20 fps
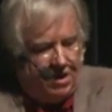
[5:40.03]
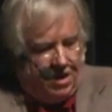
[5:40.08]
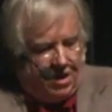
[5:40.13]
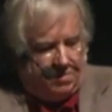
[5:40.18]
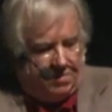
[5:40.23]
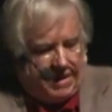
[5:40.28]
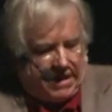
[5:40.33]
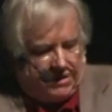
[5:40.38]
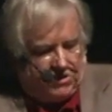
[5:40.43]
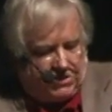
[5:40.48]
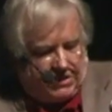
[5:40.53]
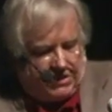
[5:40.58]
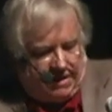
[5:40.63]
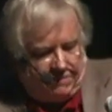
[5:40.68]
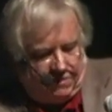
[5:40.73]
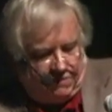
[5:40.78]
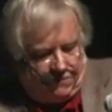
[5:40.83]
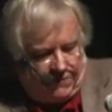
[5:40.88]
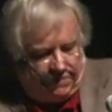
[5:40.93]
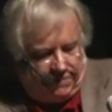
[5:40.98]
about
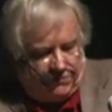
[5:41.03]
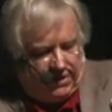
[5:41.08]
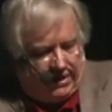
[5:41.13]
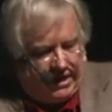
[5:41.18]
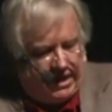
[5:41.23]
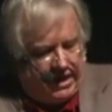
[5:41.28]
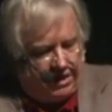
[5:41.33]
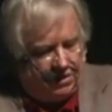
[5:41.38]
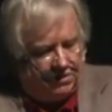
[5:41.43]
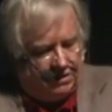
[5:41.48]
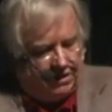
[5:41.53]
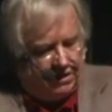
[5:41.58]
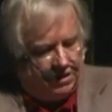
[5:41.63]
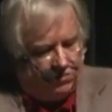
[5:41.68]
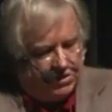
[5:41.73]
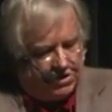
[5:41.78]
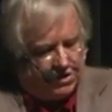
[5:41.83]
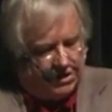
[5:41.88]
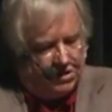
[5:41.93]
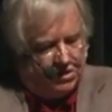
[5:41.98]
758, and it
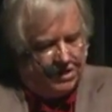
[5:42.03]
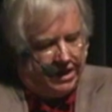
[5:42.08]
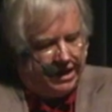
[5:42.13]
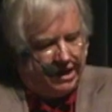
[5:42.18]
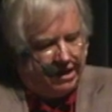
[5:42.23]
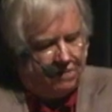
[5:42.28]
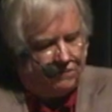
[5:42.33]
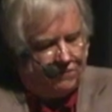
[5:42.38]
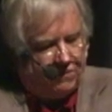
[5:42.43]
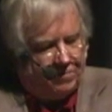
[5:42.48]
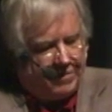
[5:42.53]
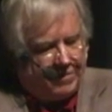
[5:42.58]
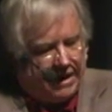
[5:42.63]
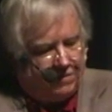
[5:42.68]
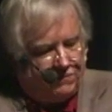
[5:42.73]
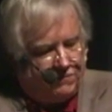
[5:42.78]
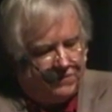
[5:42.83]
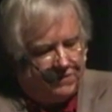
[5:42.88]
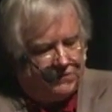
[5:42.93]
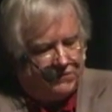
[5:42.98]
was in the air for about
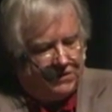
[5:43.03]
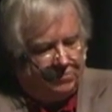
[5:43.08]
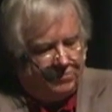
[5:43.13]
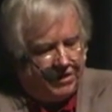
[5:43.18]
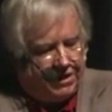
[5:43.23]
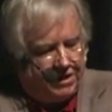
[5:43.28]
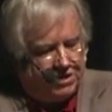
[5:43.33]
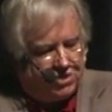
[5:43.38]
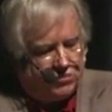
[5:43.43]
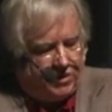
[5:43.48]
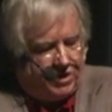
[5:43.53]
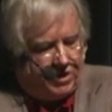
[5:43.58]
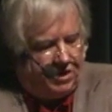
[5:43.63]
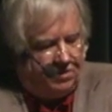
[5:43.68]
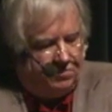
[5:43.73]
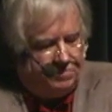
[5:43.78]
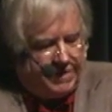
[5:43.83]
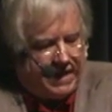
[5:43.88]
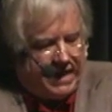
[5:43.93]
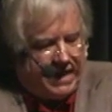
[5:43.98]
50 minutes when it
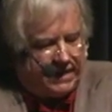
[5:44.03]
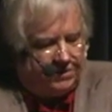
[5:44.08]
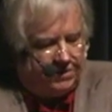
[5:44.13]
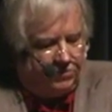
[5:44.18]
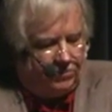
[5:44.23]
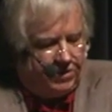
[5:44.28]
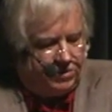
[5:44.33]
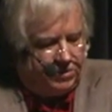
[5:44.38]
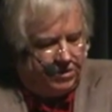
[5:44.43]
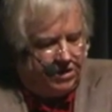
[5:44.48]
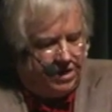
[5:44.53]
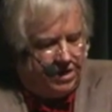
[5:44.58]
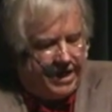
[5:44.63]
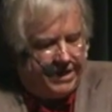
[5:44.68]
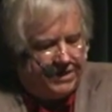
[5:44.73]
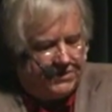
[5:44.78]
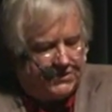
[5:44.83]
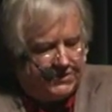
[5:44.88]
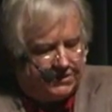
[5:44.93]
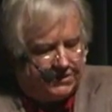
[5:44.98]
impacted with the
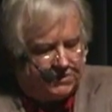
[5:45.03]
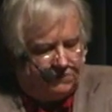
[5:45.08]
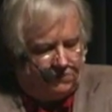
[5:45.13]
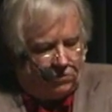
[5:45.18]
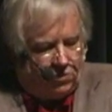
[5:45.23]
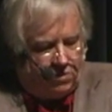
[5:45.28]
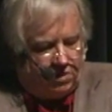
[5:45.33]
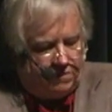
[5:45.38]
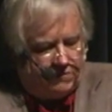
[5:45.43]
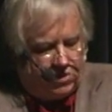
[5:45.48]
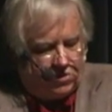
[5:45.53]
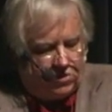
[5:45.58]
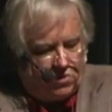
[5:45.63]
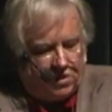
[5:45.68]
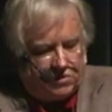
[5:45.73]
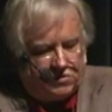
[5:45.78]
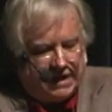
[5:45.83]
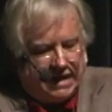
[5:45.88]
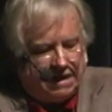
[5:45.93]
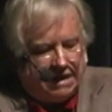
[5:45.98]
96th floor of the
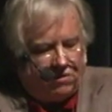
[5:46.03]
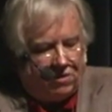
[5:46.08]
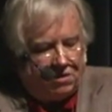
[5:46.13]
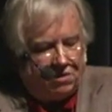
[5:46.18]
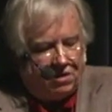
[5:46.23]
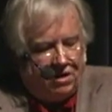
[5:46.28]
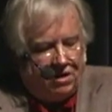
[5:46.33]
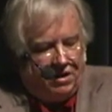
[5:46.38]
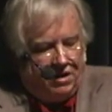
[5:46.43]
North Tower